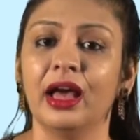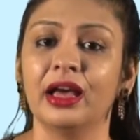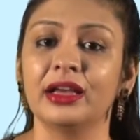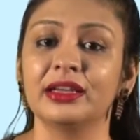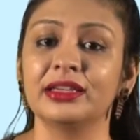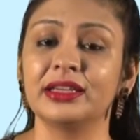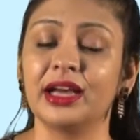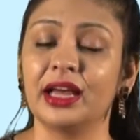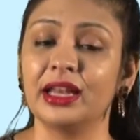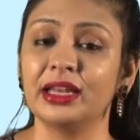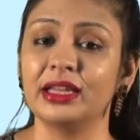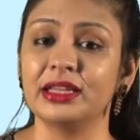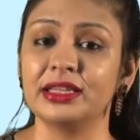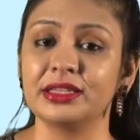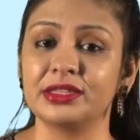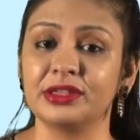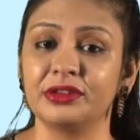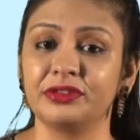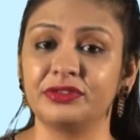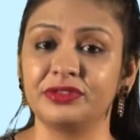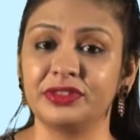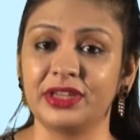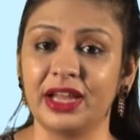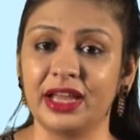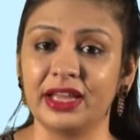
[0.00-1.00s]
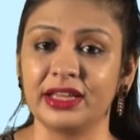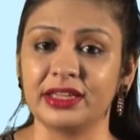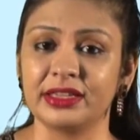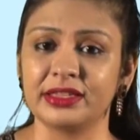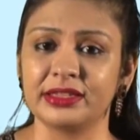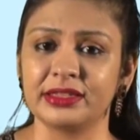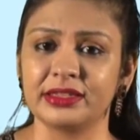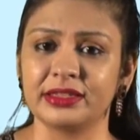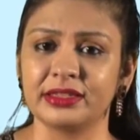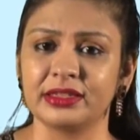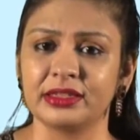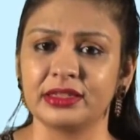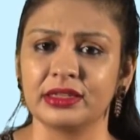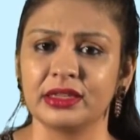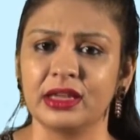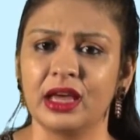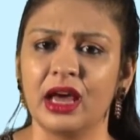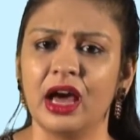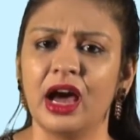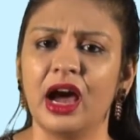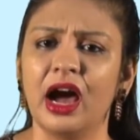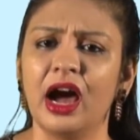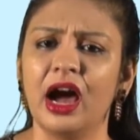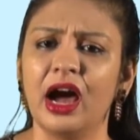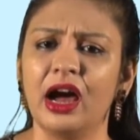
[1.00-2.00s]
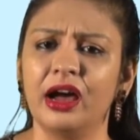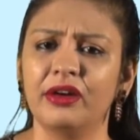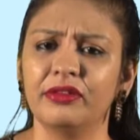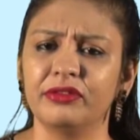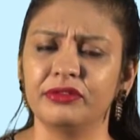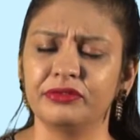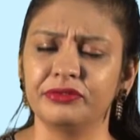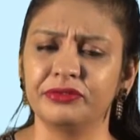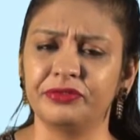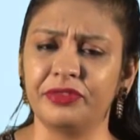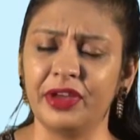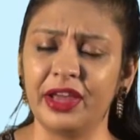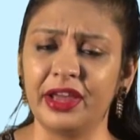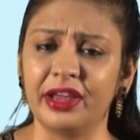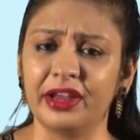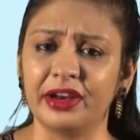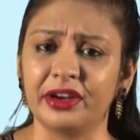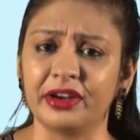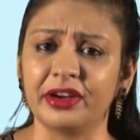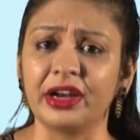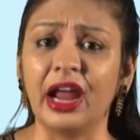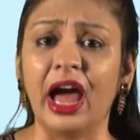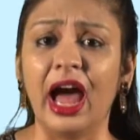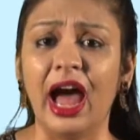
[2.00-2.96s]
Colors of ties were